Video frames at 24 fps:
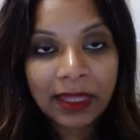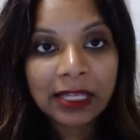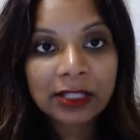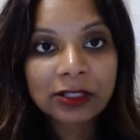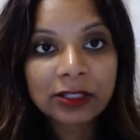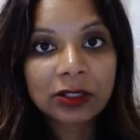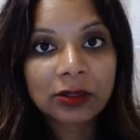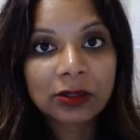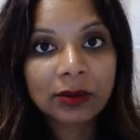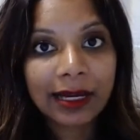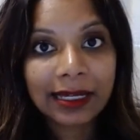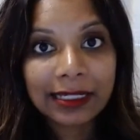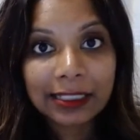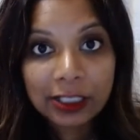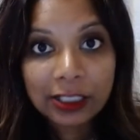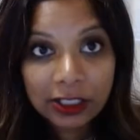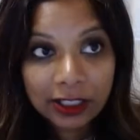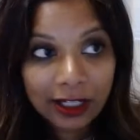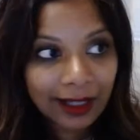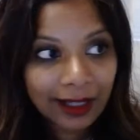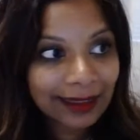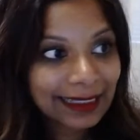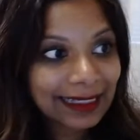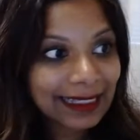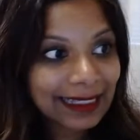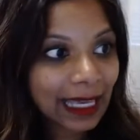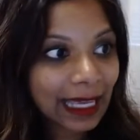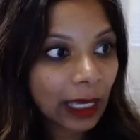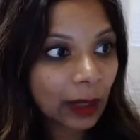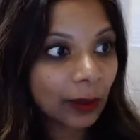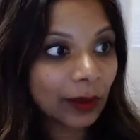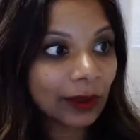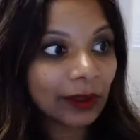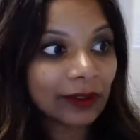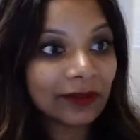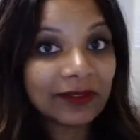So you entered on this
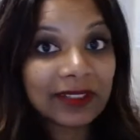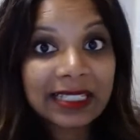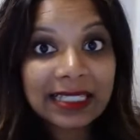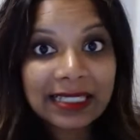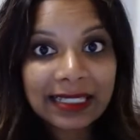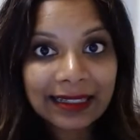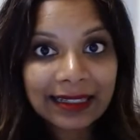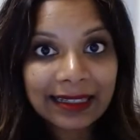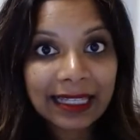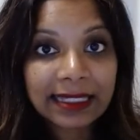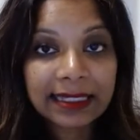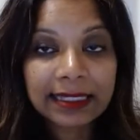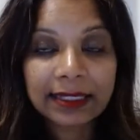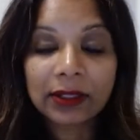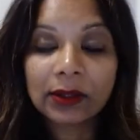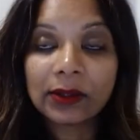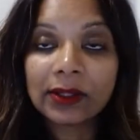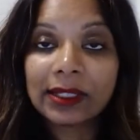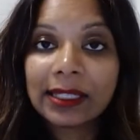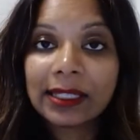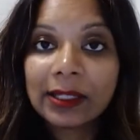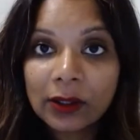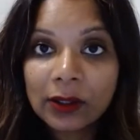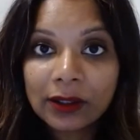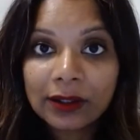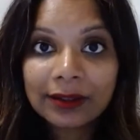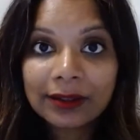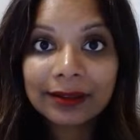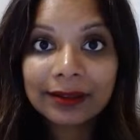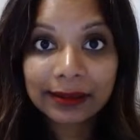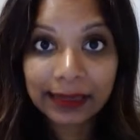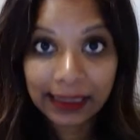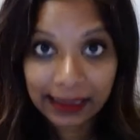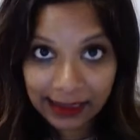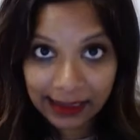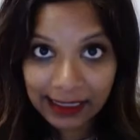K-1 visa. That's
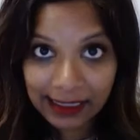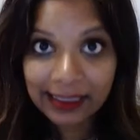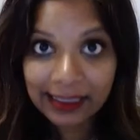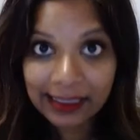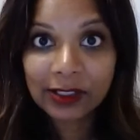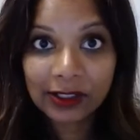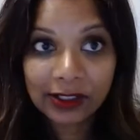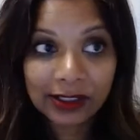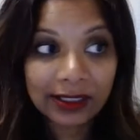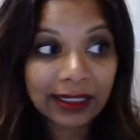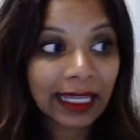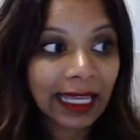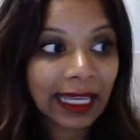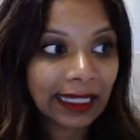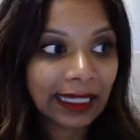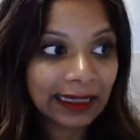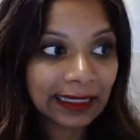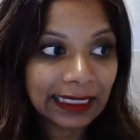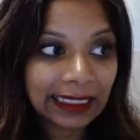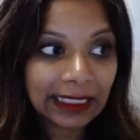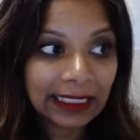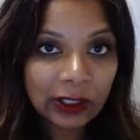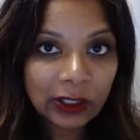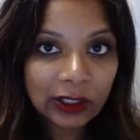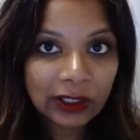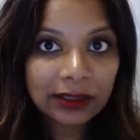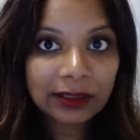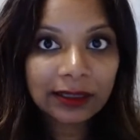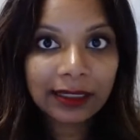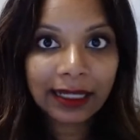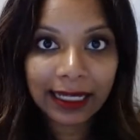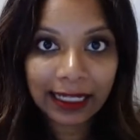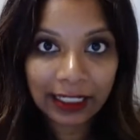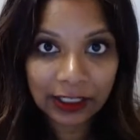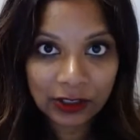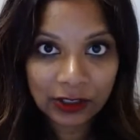considered a
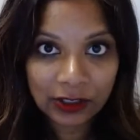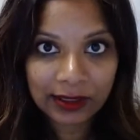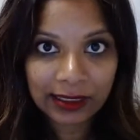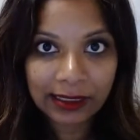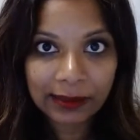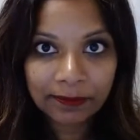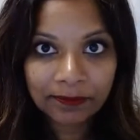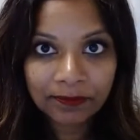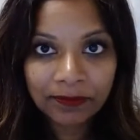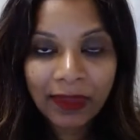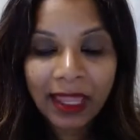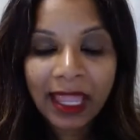legal entry.